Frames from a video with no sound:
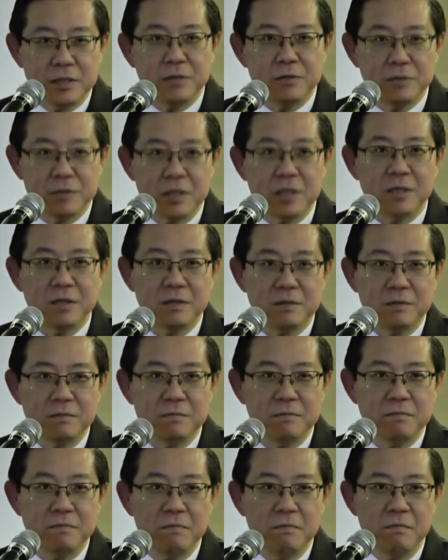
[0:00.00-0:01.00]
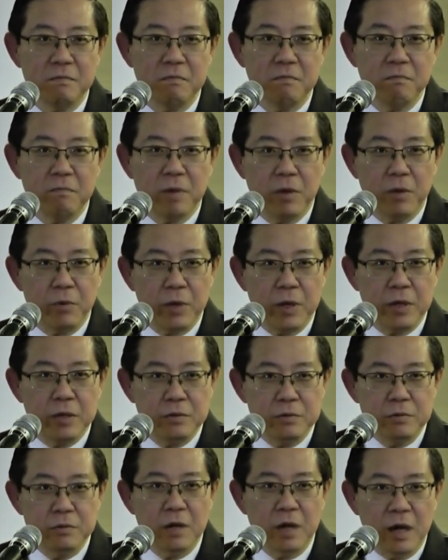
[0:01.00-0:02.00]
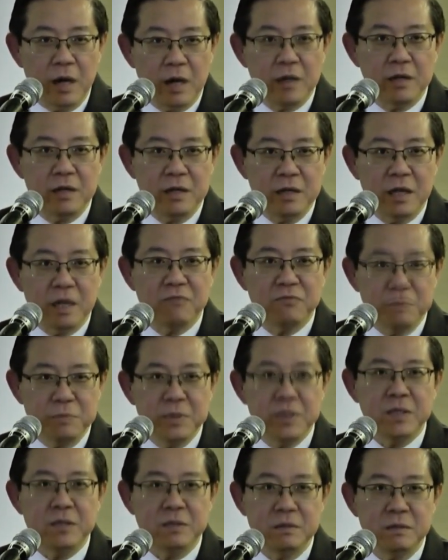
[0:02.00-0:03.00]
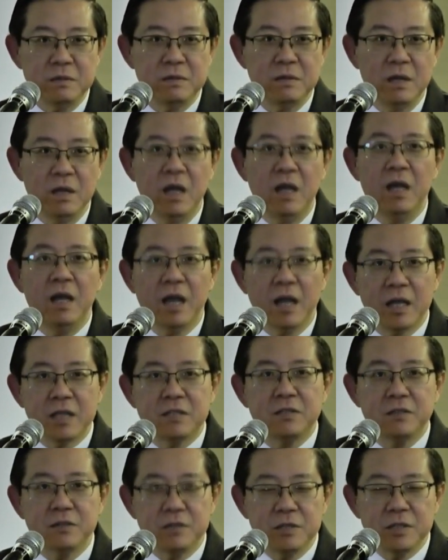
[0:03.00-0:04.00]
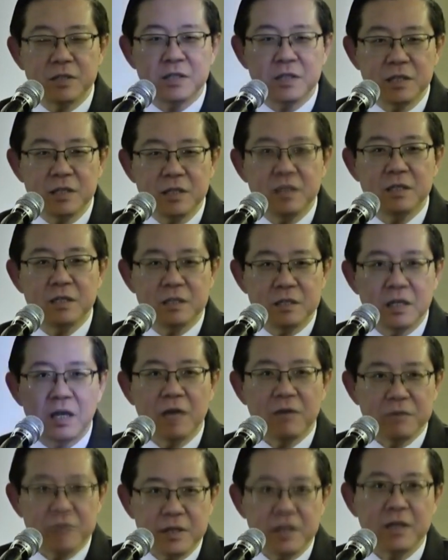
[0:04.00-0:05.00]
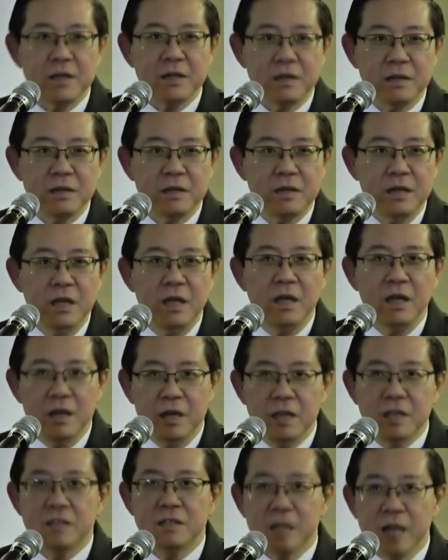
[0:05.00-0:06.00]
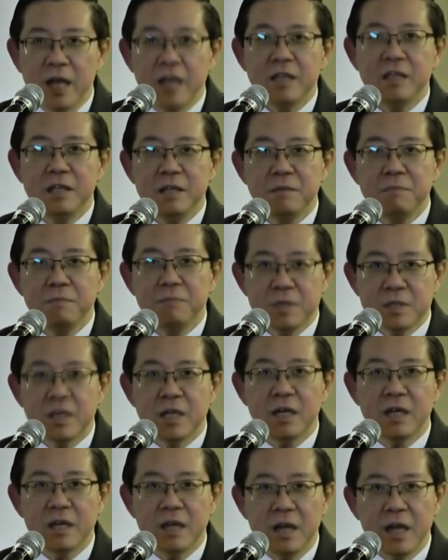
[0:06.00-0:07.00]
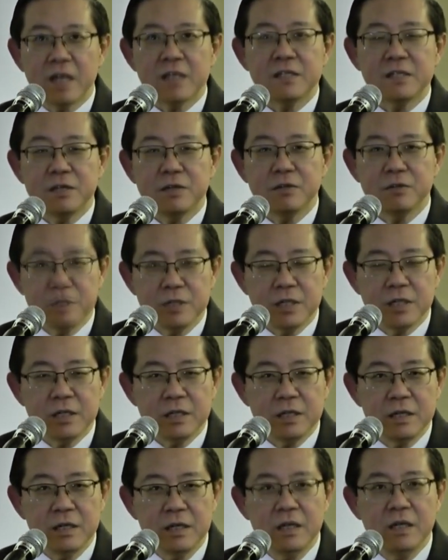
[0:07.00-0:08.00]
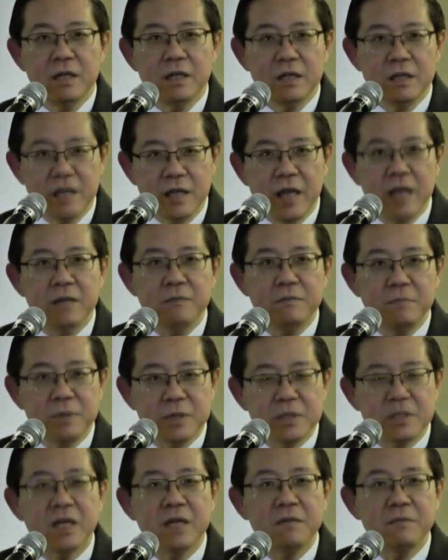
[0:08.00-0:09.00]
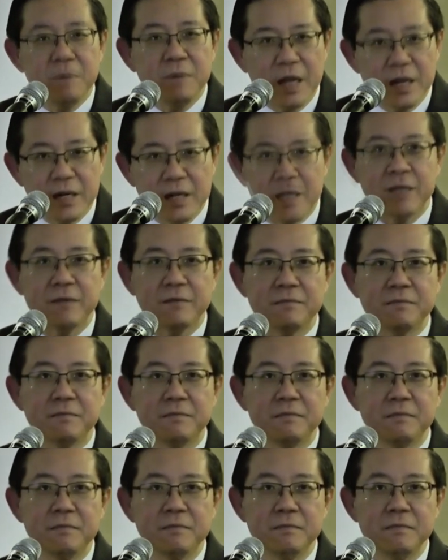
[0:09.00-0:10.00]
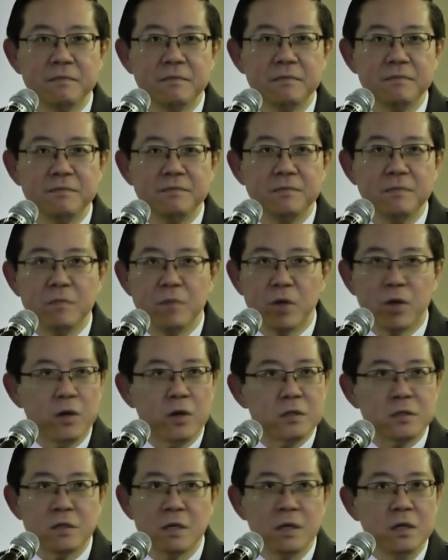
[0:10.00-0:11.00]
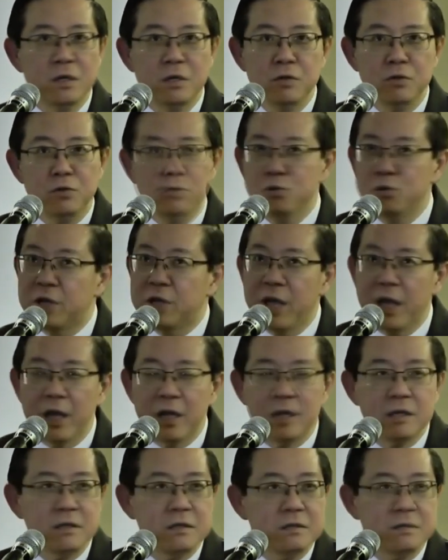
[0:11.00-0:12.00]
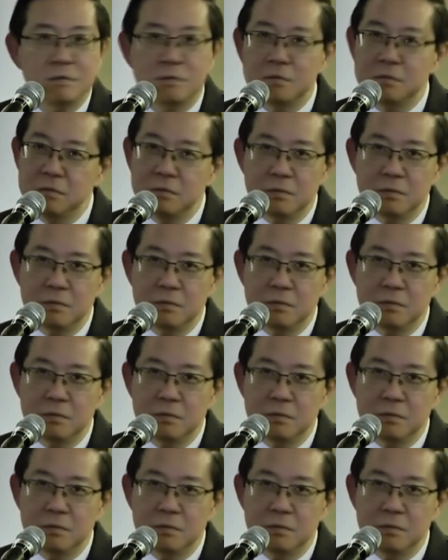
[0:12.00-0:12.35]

execution. But when you are in government, execution is everything. It is 90% execution, 10% planning. Because you can